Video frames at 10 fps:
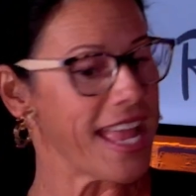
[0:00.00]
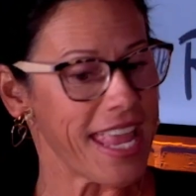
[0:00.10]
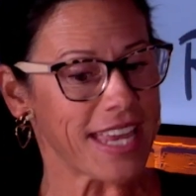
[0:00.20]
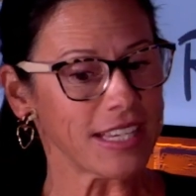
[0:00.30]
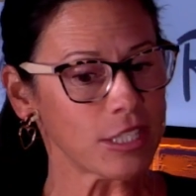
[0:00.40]

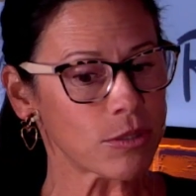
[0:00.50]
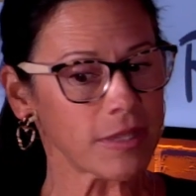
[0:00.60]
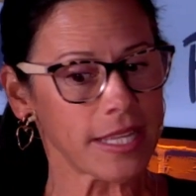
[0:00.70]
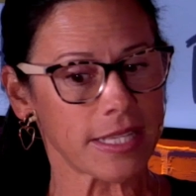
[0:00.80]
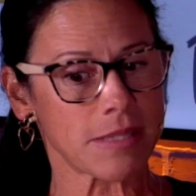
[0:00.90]
And
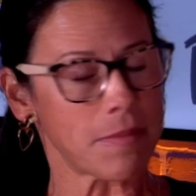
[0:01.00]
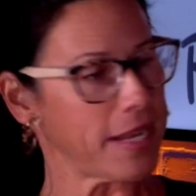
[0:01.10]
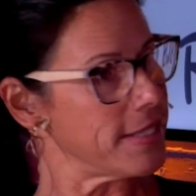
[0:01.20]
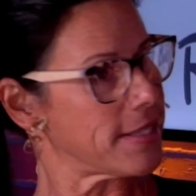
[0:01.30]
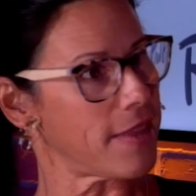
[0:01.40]
literally it's a
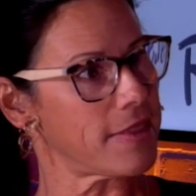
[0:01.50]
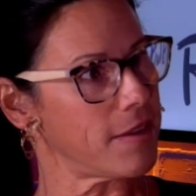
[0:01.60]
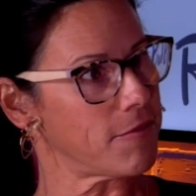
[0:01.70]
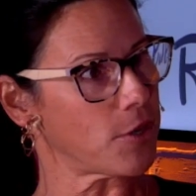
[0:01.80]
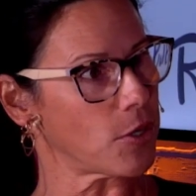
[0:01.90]
mindset
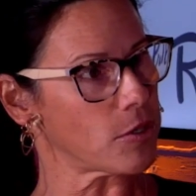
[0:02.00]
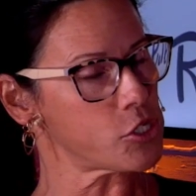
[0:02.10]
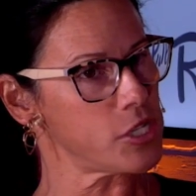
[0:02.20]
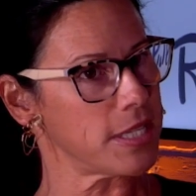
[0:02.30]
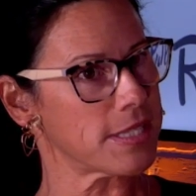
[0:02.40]
thing for her.
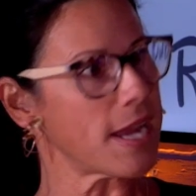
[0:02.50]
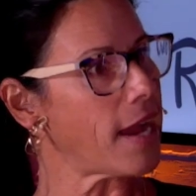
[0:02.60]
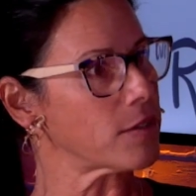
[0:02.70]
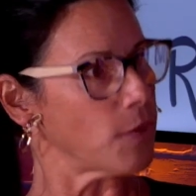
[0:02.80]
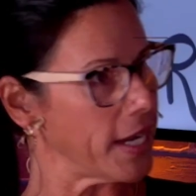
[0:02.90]
She's
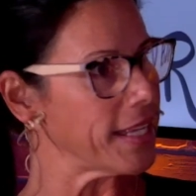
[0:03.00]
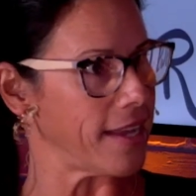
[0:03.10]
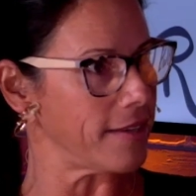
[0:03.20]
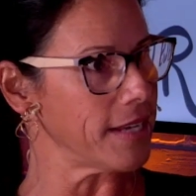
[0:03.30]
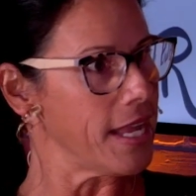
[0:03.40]
not ready
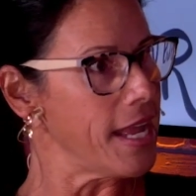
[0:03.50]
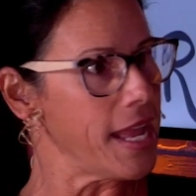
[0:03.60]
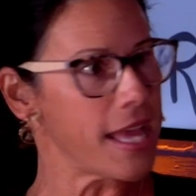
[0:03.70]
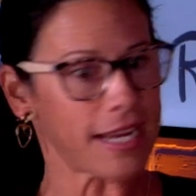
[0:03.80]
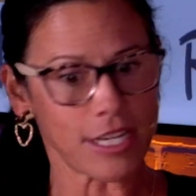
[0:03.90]
yet. Yeah.
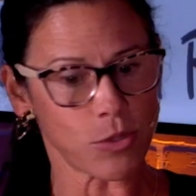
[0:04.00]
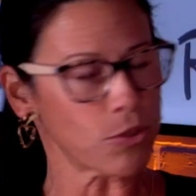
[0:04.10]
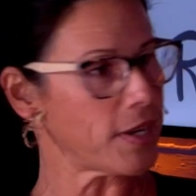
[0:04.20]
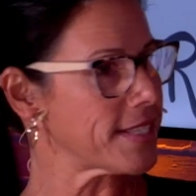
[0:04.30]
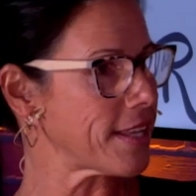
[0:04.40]
And I told
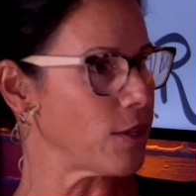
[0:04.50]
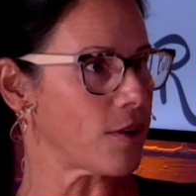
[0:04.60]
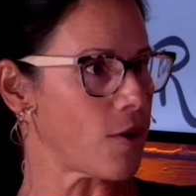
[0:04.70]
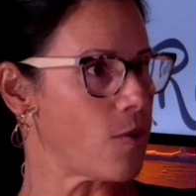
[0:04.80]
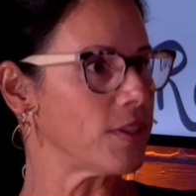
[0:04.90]
her, I said,
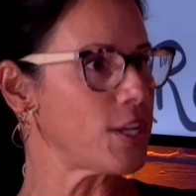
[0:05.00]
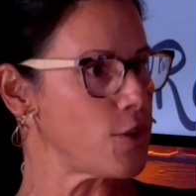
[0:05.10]
"Look, only